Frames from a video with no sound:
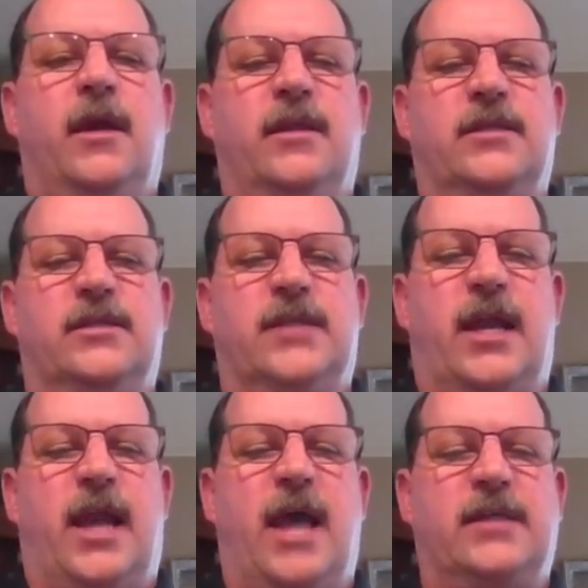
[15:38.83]
and this is
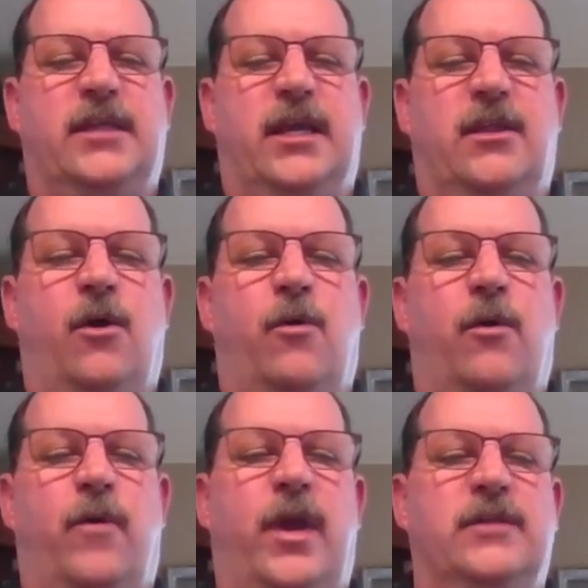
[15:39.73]
actually at
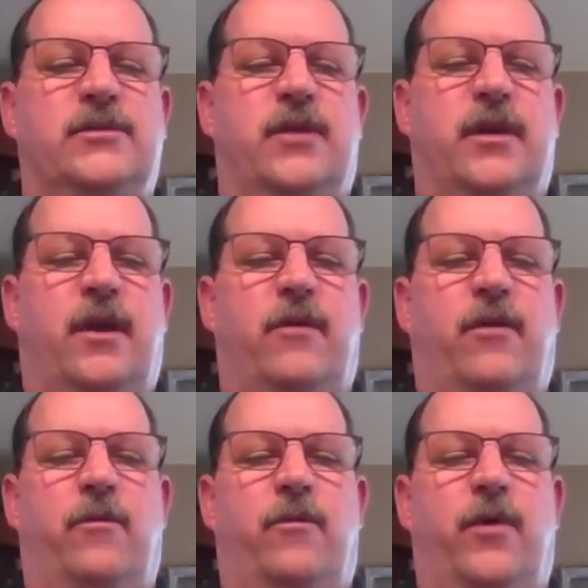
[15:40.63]
lower rates, so they're not
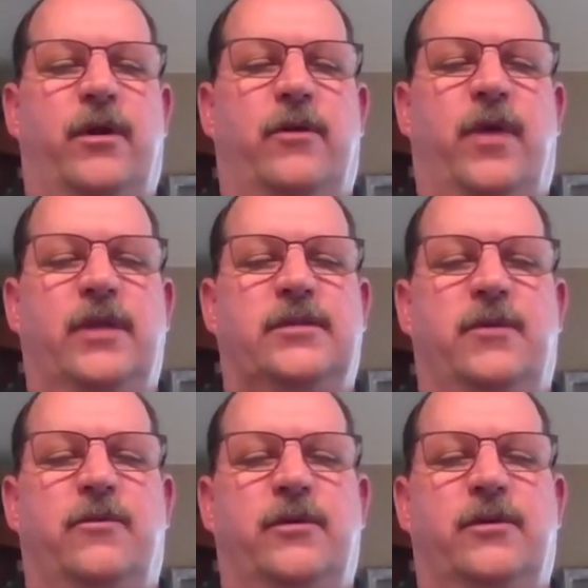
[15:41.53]
running the rates they
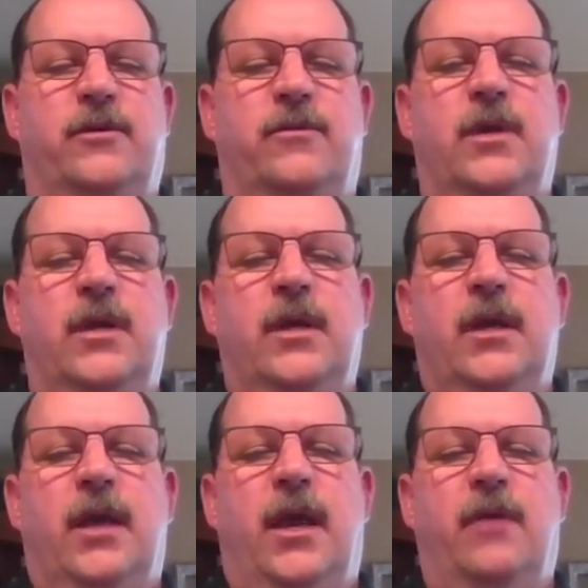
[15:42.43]
want to.
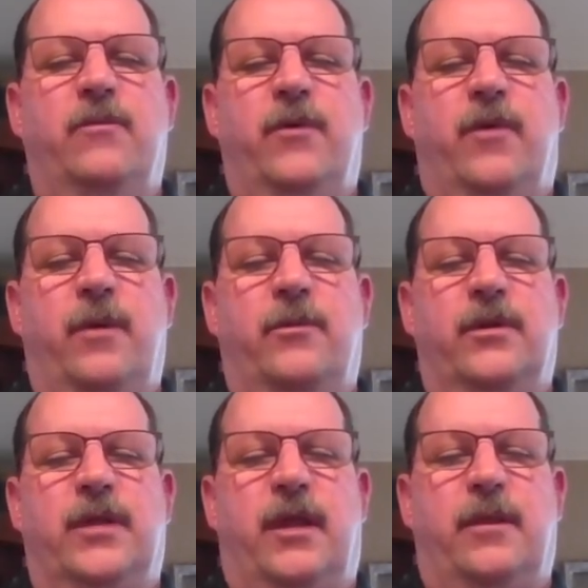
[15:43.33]
And we were able
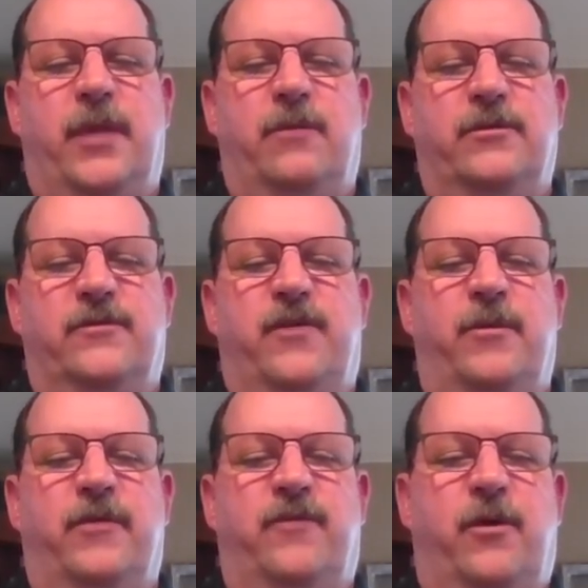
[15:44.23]
to tell them that it was
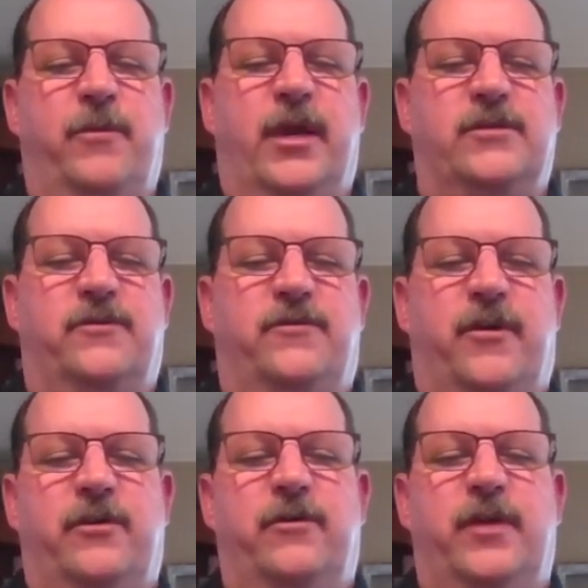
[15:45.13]
foaming. Foaming has a
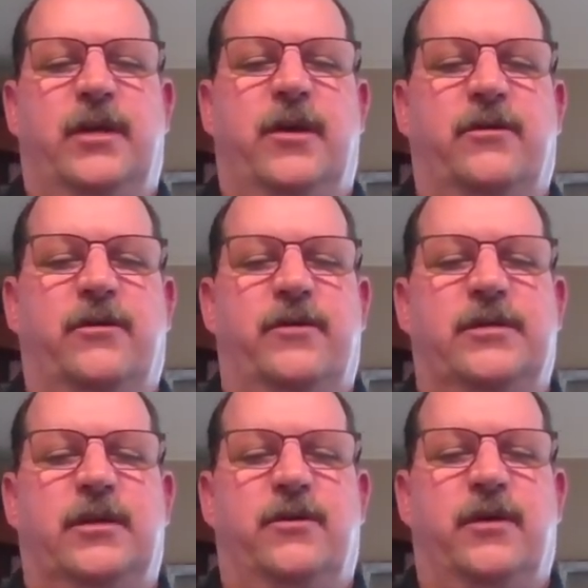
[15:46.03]
very unique
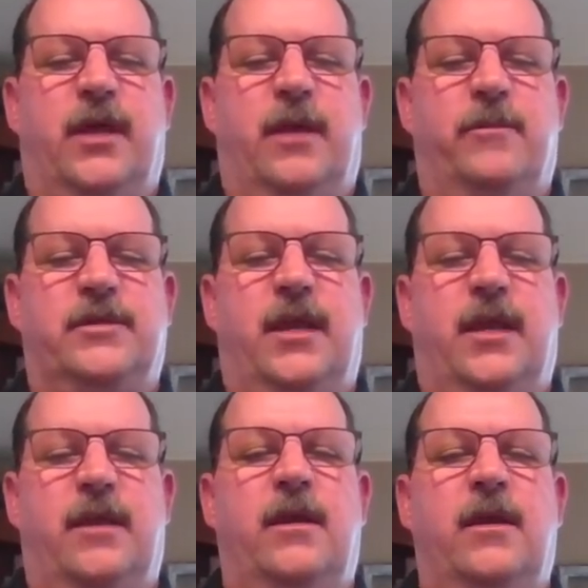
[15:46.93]
characteristic on a gamma
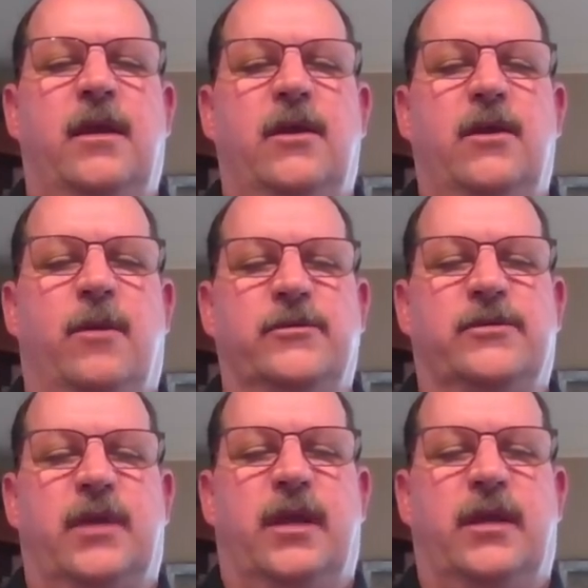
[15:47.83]
scan. You
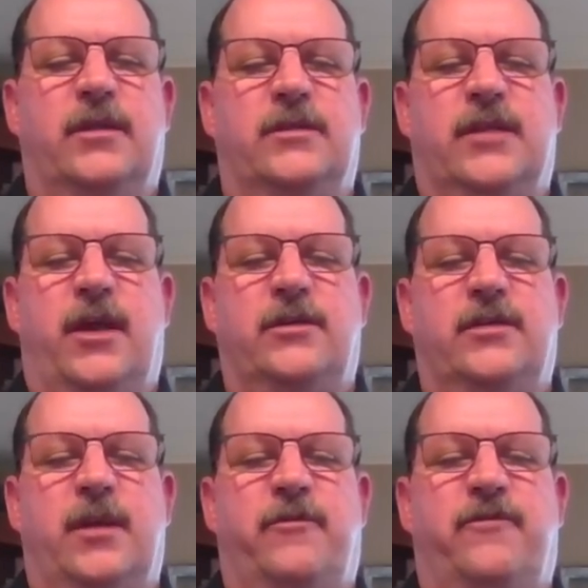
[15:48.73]
almost get the stair
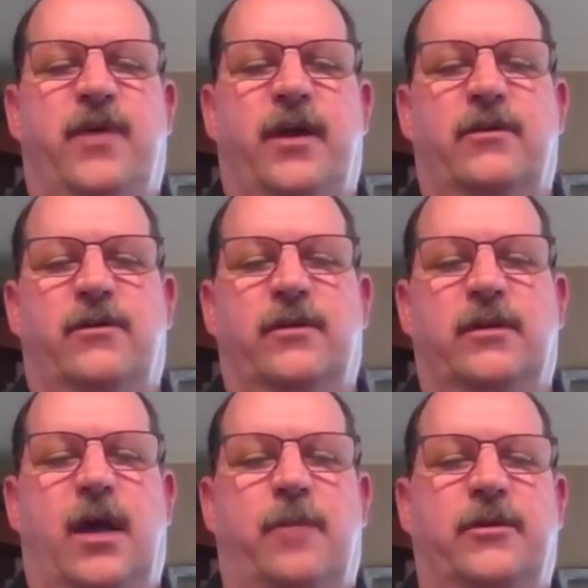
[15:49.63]
step effect on the
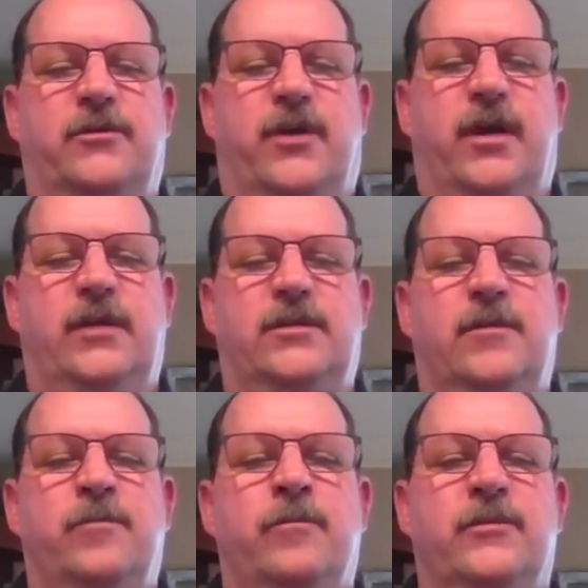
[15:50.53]
top of the trays.
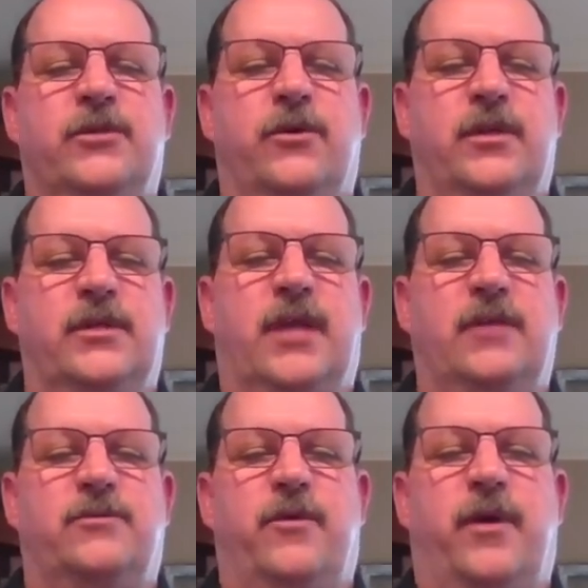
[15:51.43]
So in this
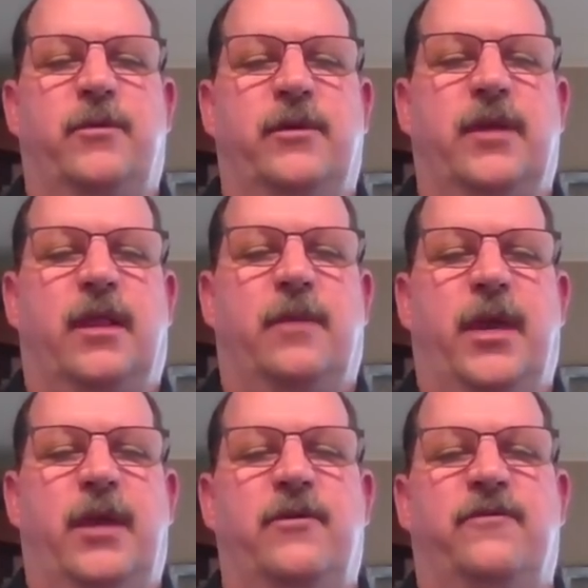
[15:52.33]
case, we were able to tell them,
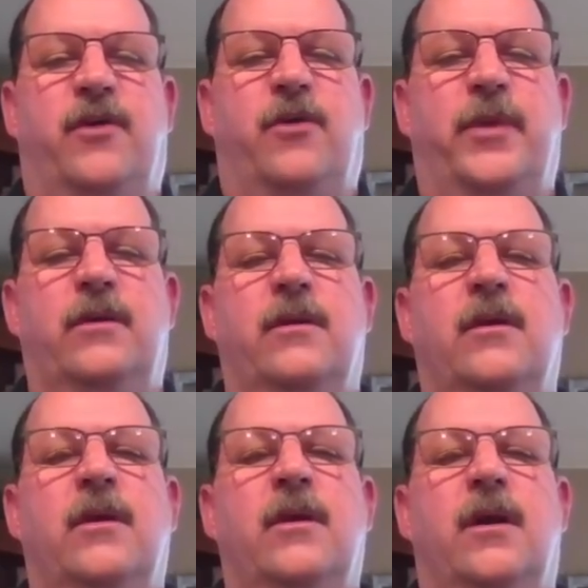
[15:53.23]
hey, you're foaming.
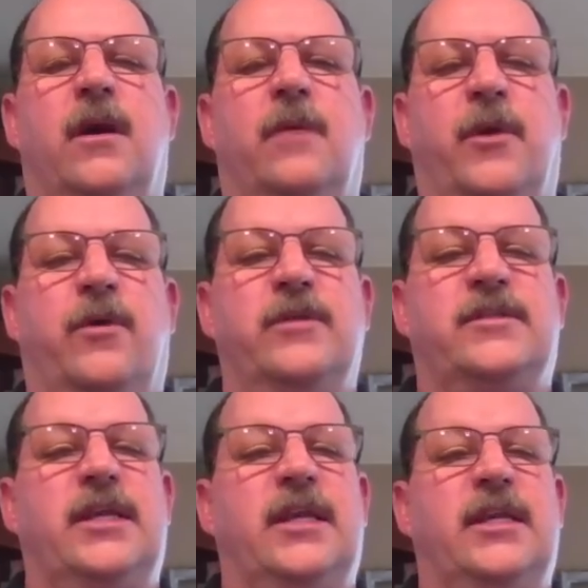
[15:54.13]
They weren't
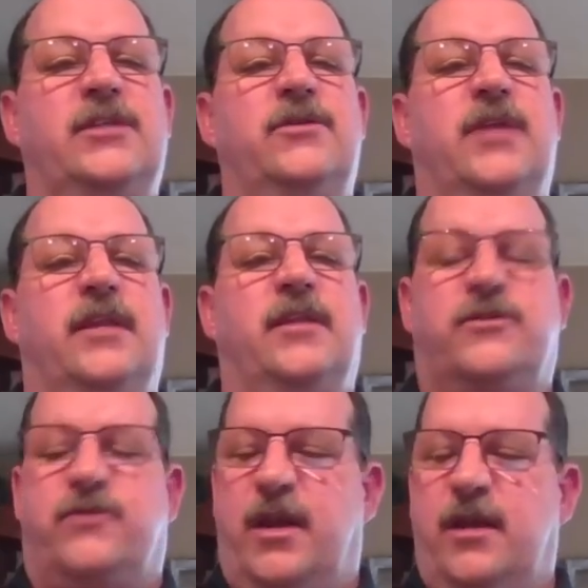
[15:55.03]
seeing issues at
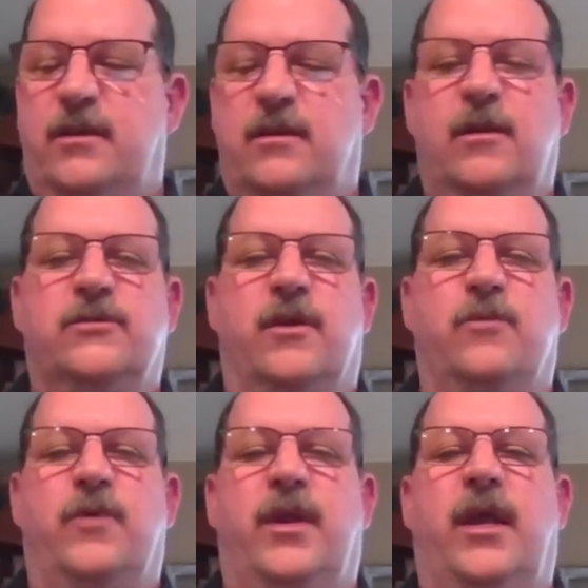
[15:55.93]
this rate, so
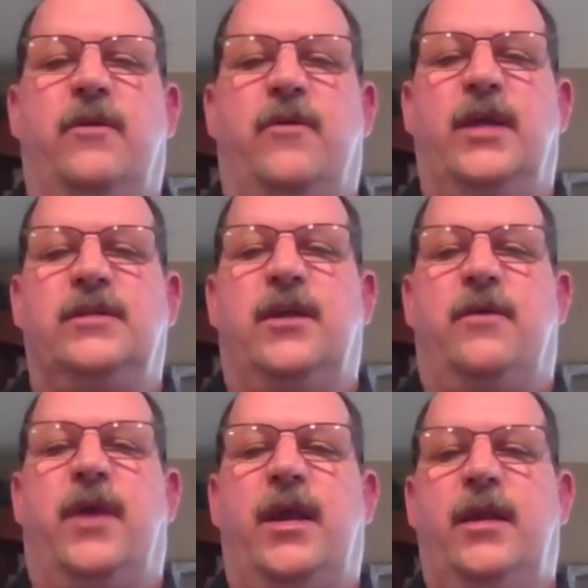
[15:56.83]
they went ahead and raised
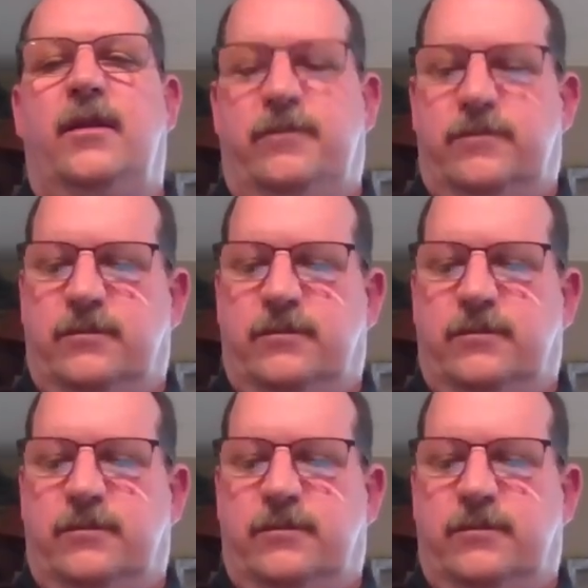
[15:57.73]
their rate.